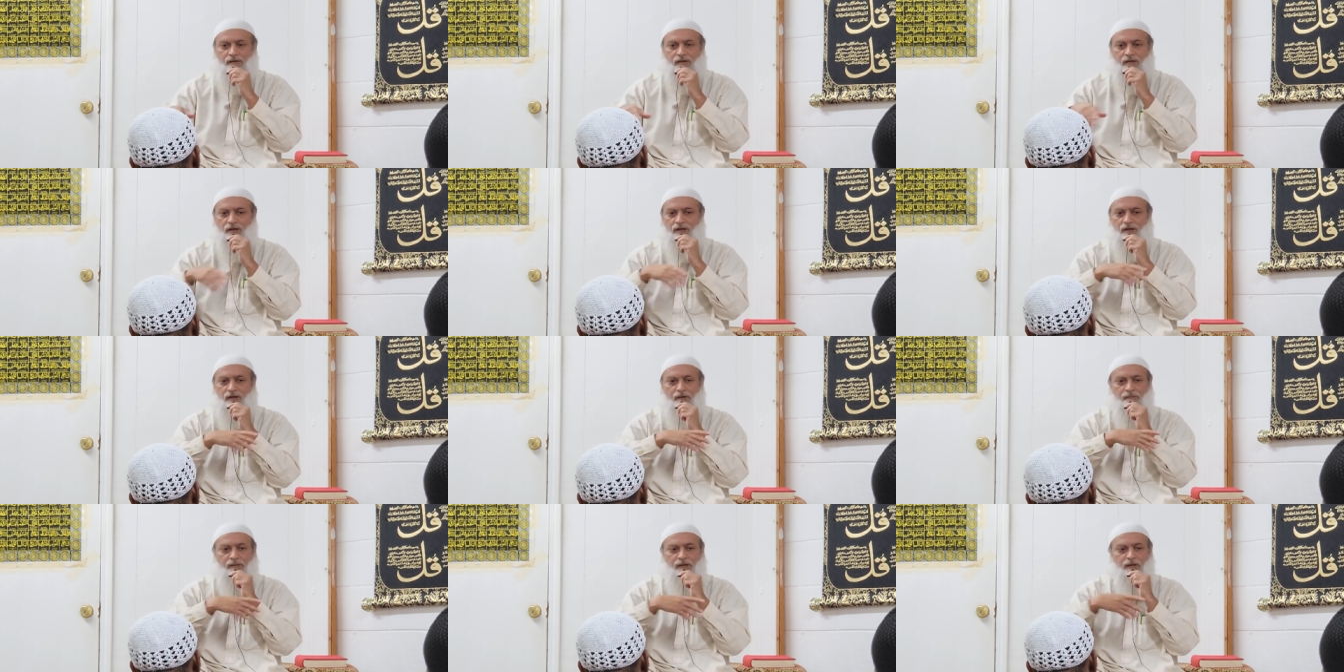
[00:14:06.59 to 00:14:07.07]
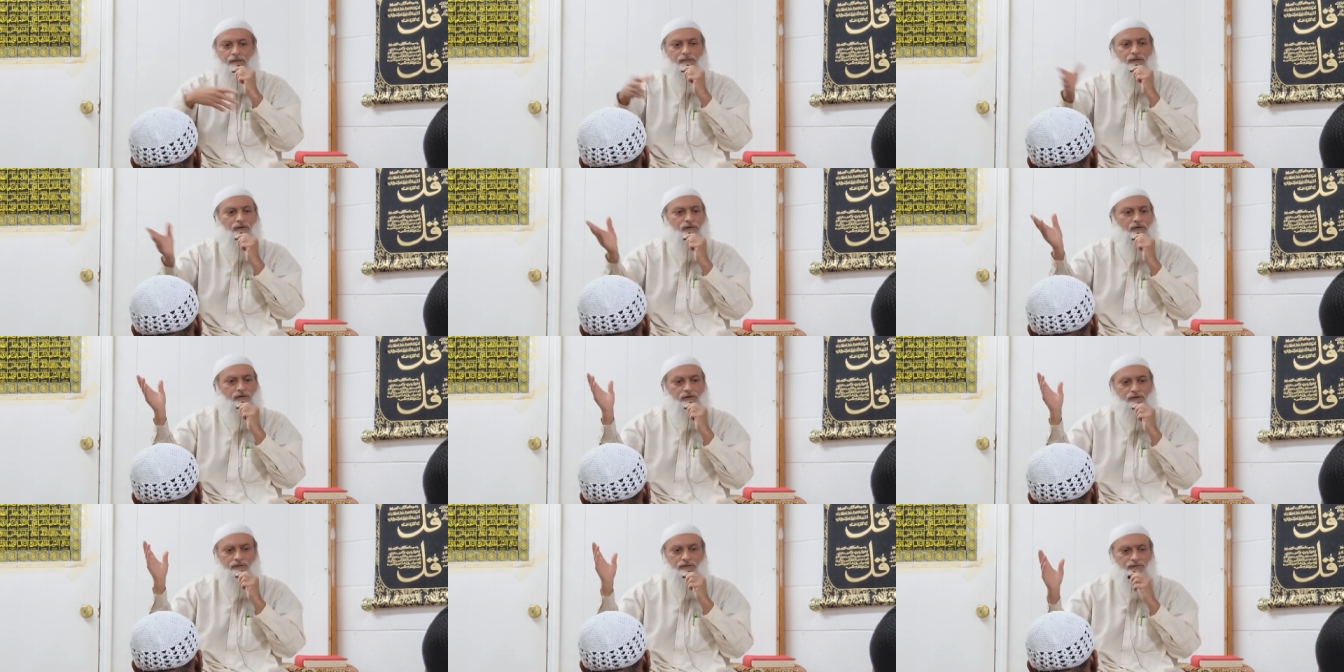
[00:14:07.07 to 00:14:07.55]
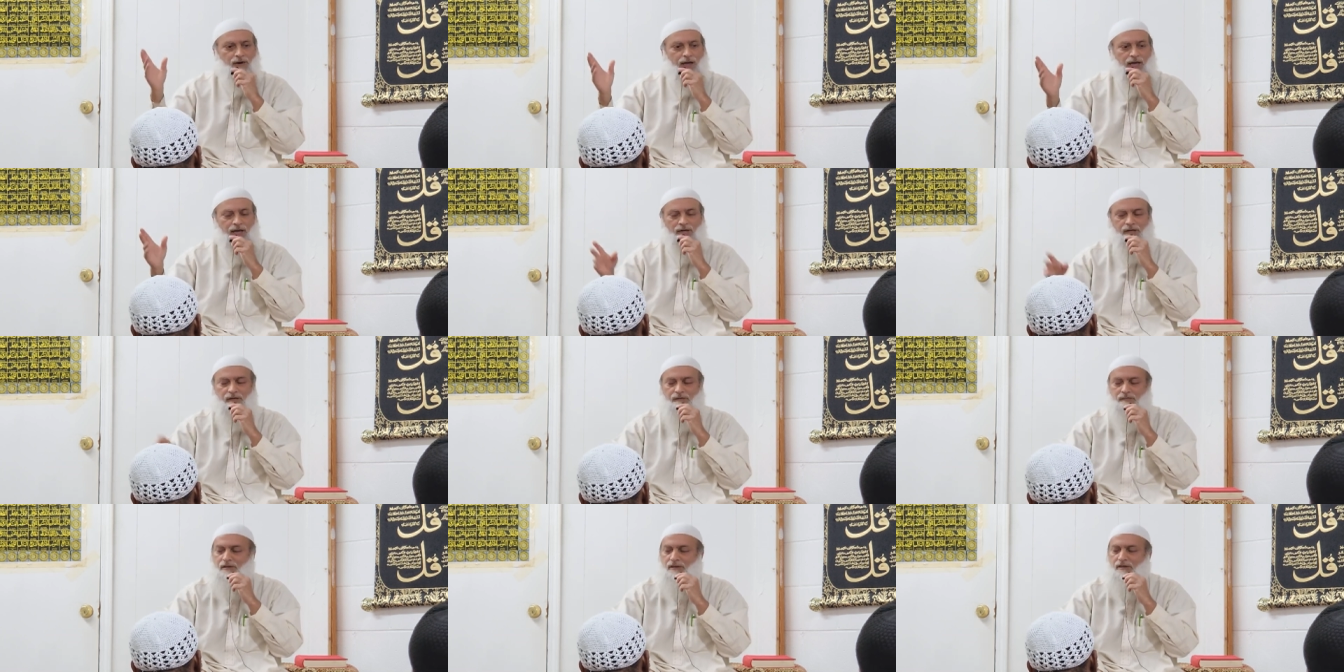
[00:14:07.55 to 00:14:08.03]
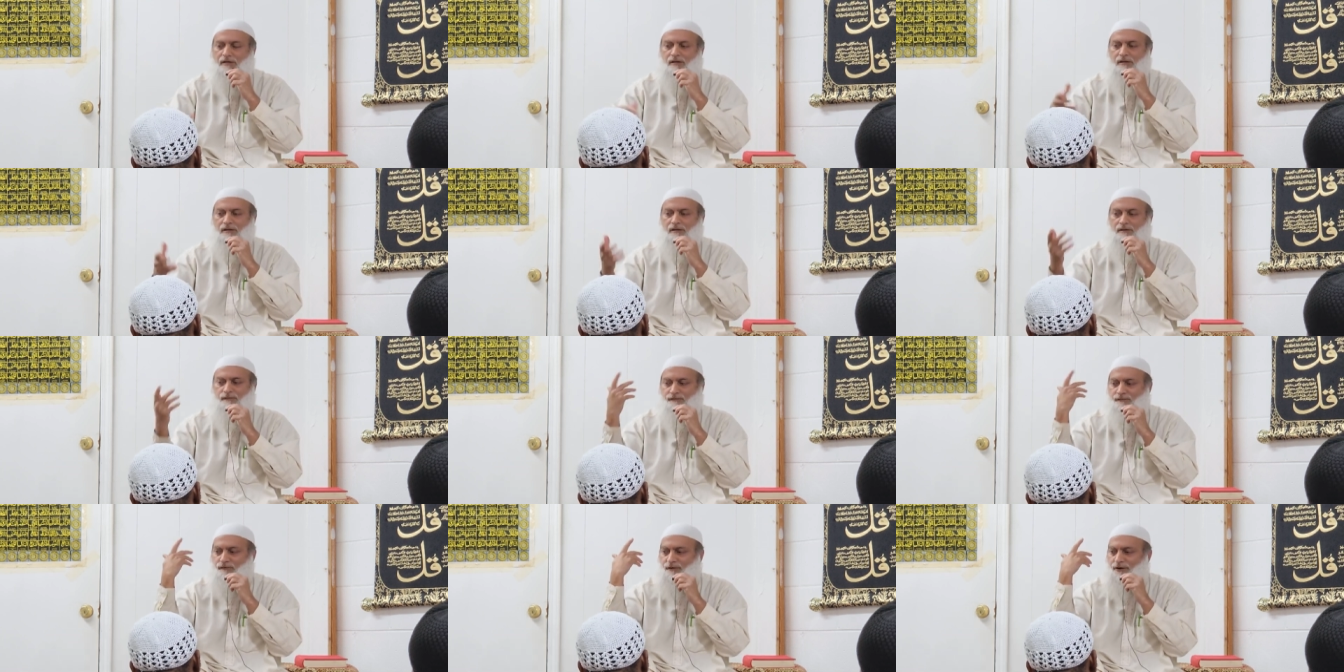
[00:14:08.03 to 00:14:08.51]
killing people
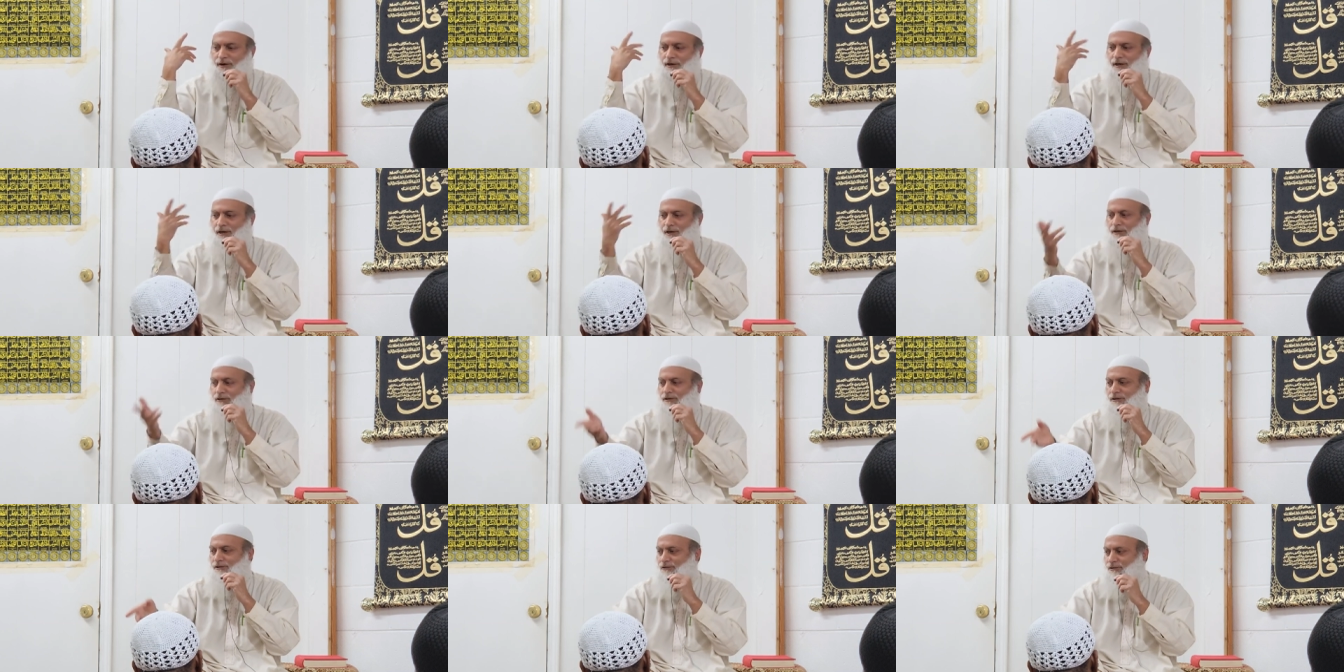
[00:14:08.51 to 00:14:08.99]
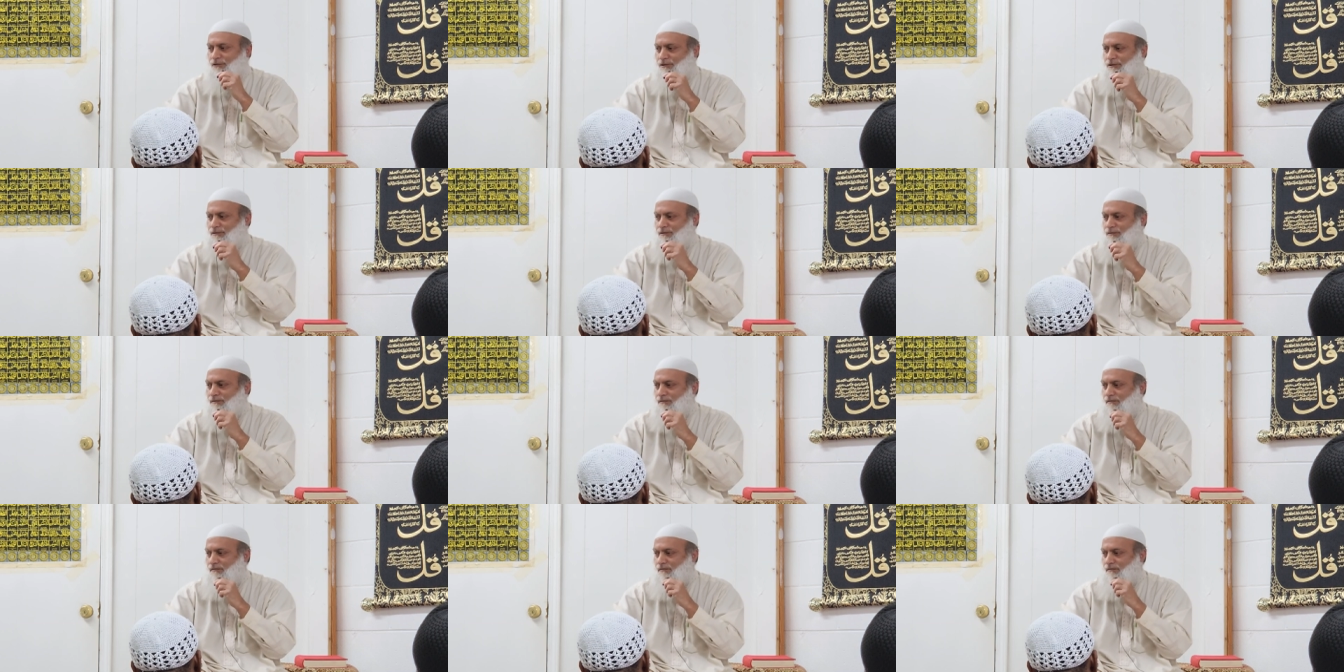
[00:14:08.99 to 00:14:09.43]
randomly for years.